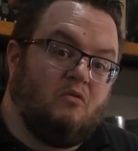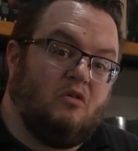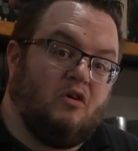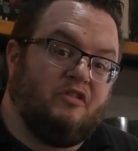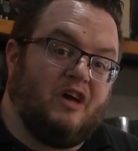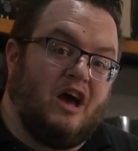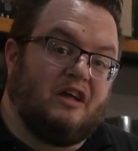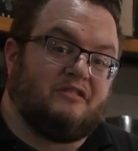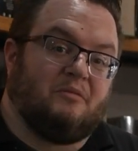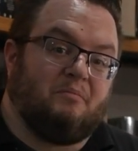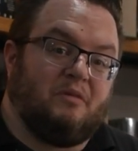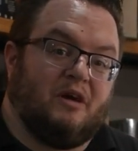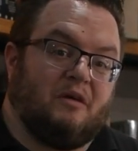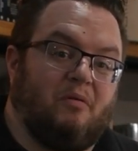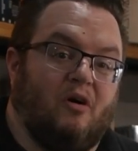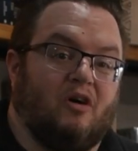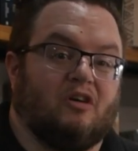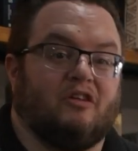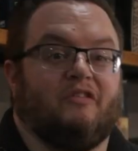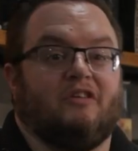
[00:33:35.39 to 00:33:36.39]
Well, that's a
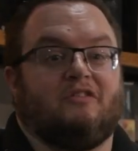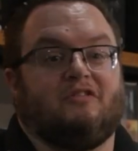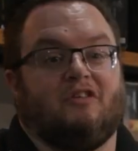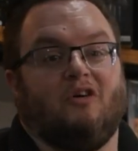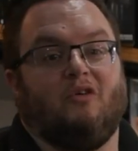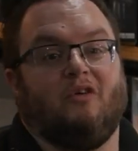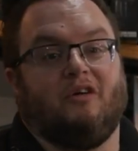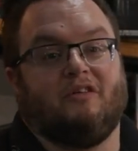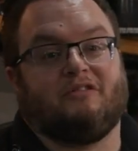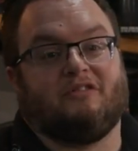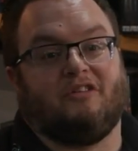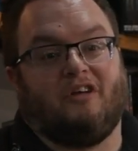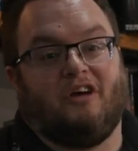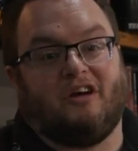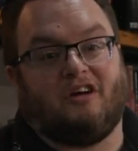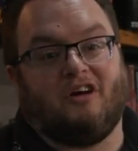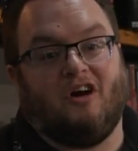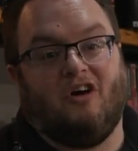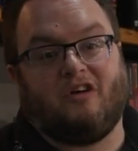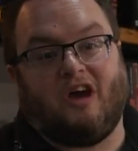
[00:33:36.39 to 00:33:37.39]
big part of it too, is
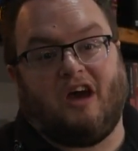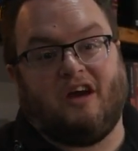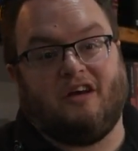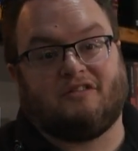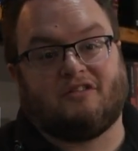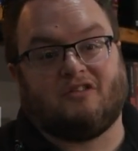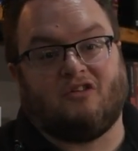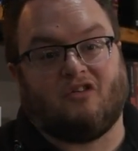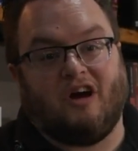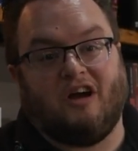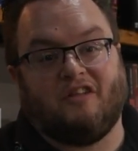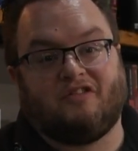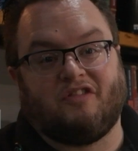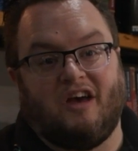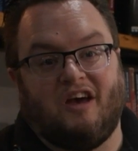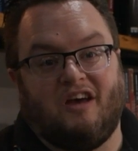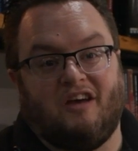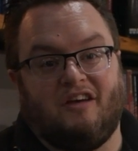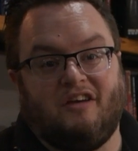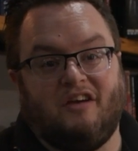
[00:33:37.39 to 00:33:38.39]
like, okay, it's great
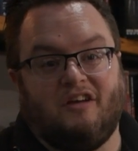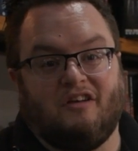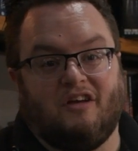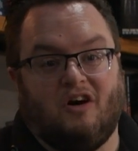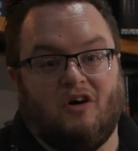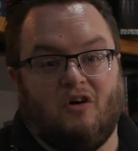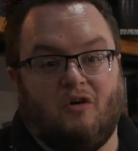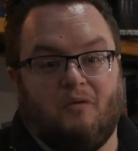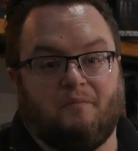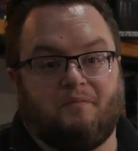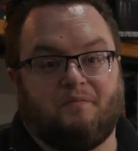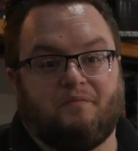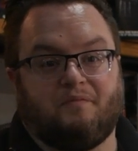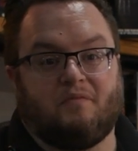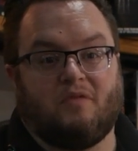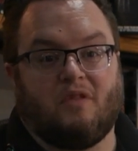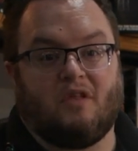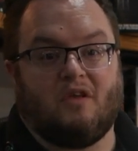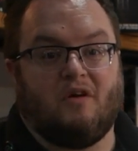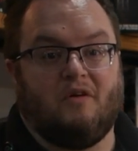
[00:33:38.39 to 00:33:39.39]
that,
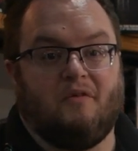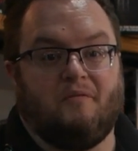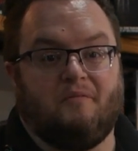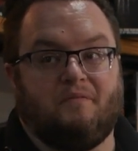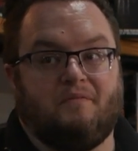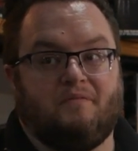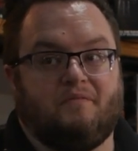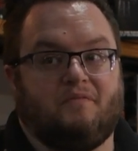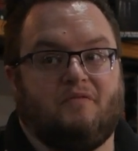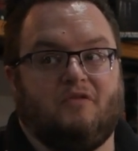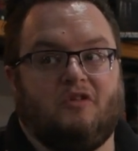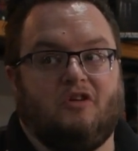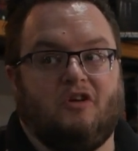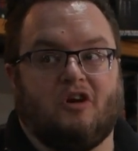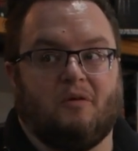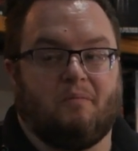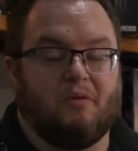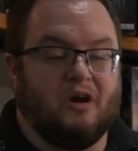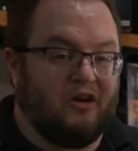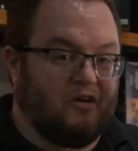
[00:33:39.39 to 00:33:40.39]

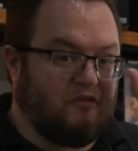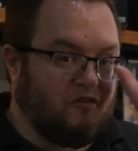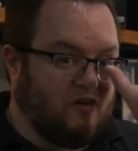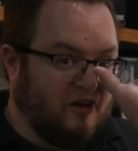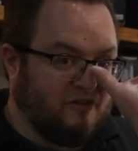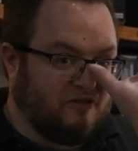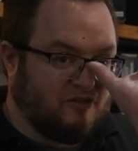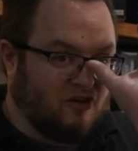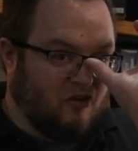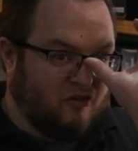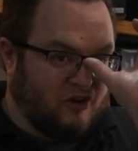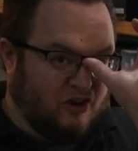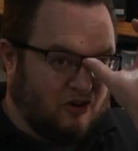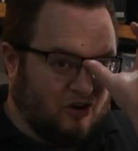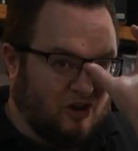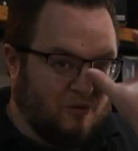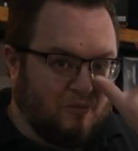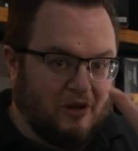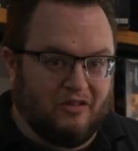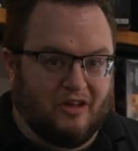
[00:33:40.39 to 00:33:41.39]
you could bring your friends over, you
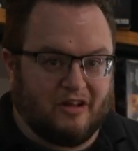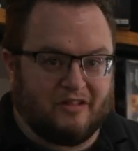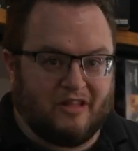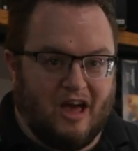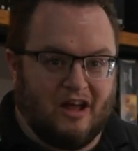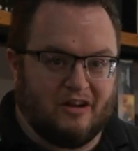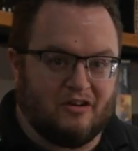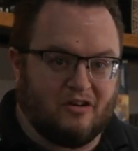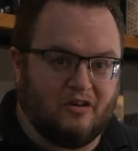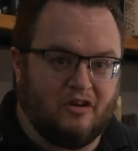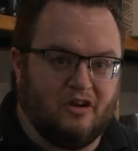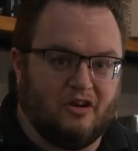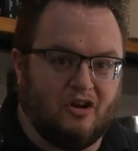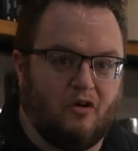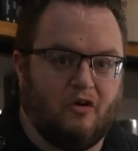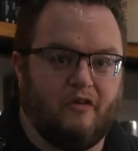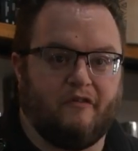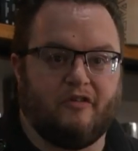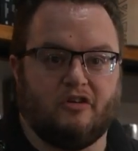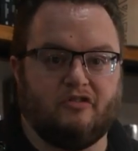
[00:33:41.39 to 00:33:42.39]
know what I mean, like that, or,
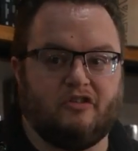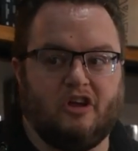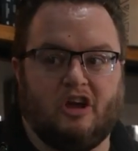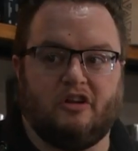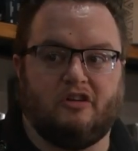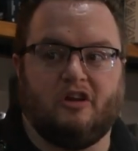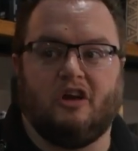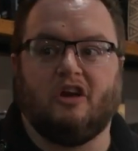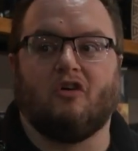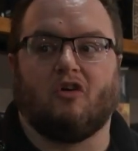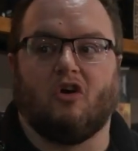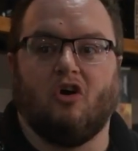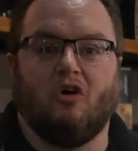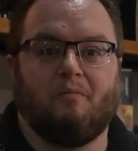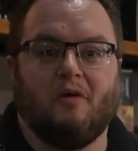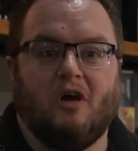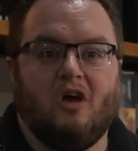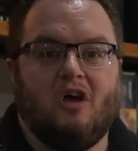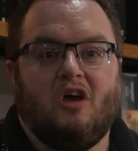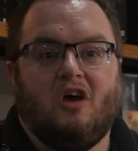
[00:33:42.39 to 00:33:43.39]
if you're D&D
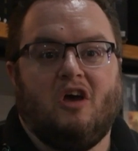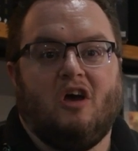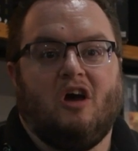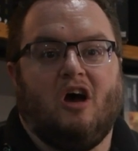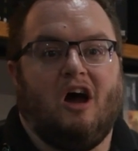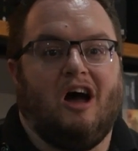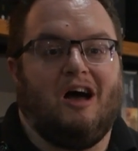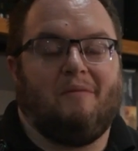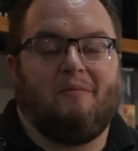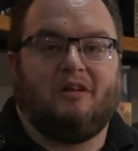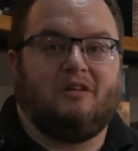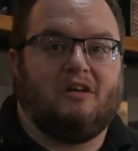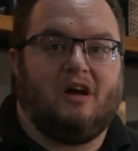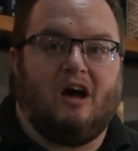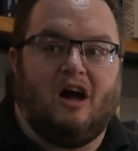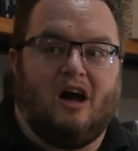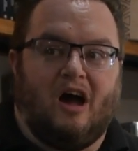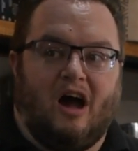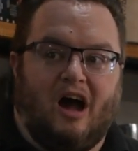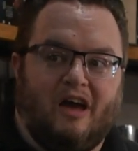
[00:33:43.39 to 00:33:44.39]
group. I mean,
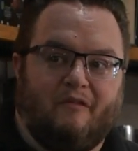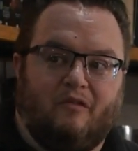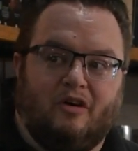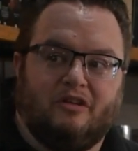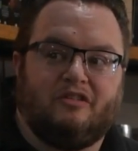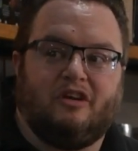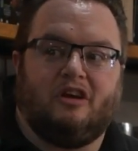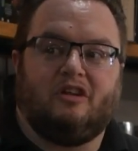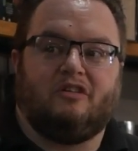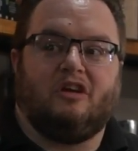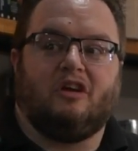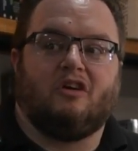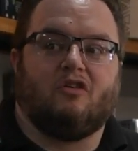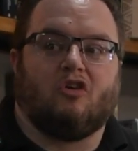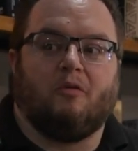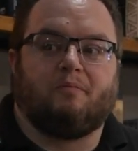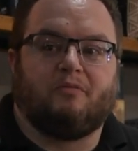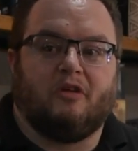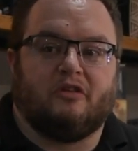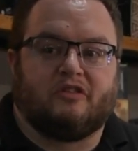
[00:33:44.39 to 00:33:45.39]
I have one D&D
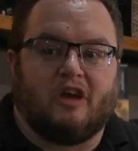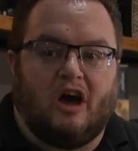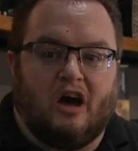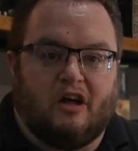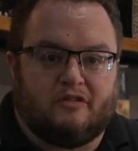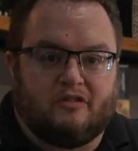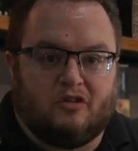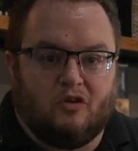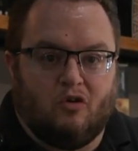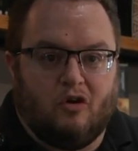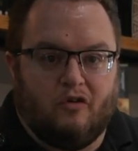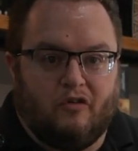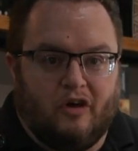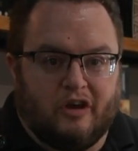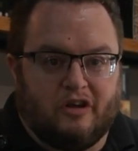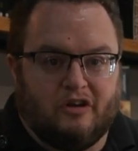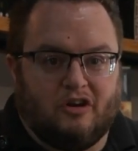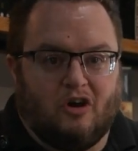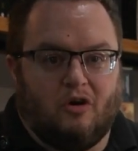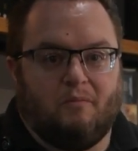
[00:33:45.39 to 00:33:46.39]
group that's got two,
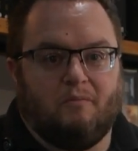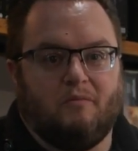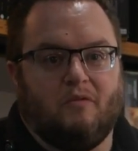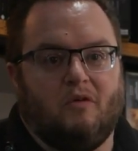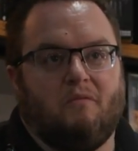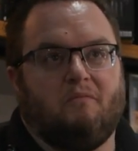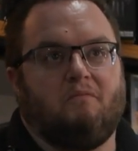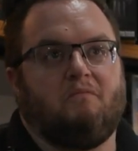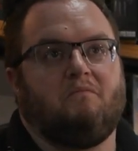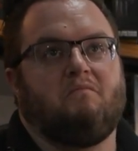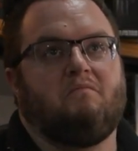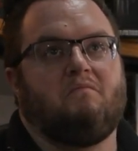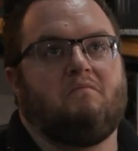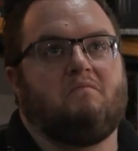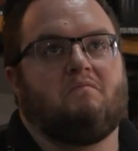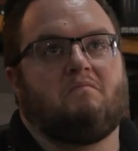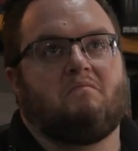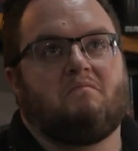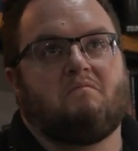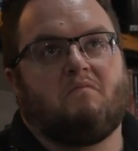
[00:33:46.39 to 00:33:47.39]
like,
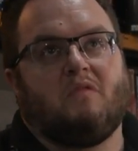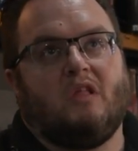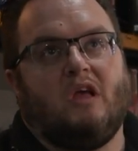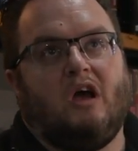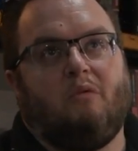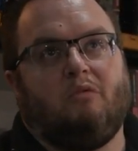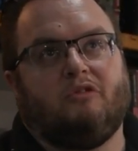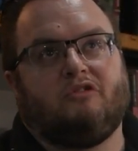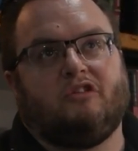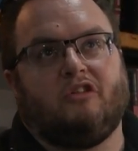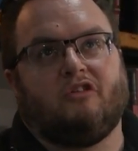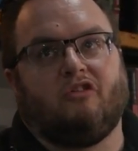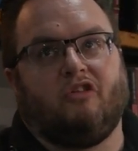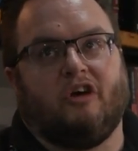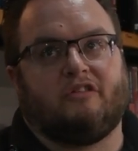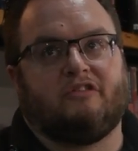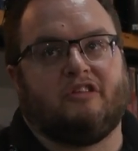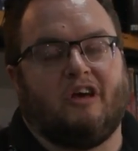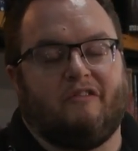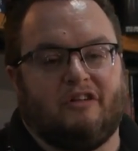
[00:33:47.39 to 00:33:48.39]
let's say they're
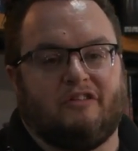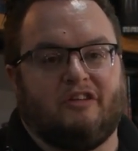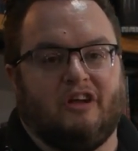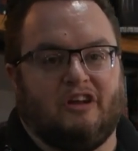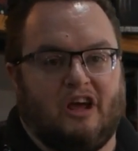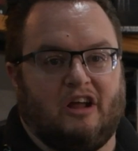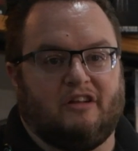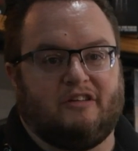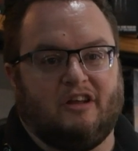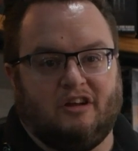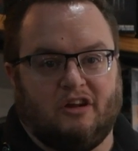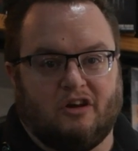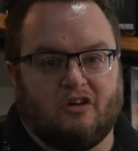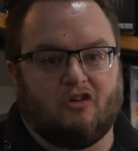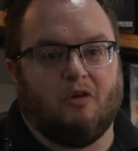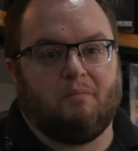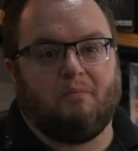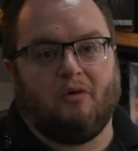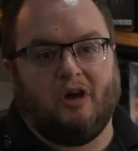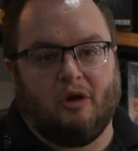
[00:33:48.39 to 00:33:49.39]
like 17, 18 in a
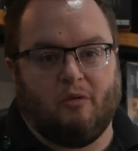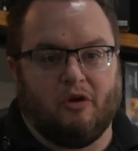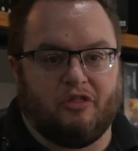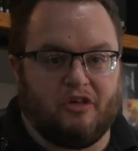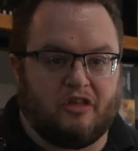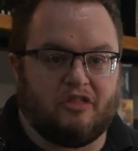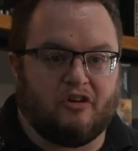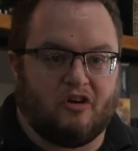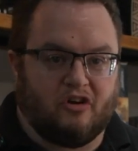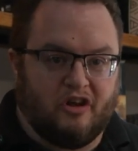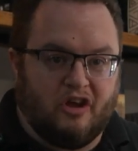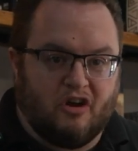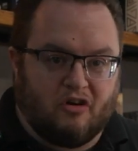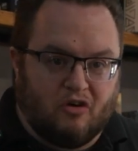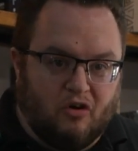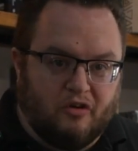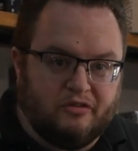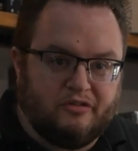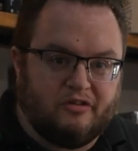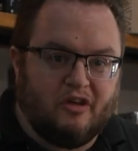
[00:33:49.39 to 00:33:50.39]
group playing with like
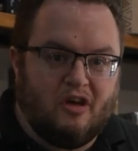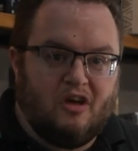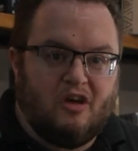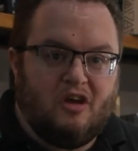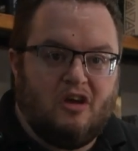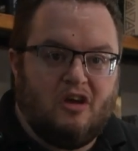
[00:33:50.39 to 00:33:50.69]
30-year-olds.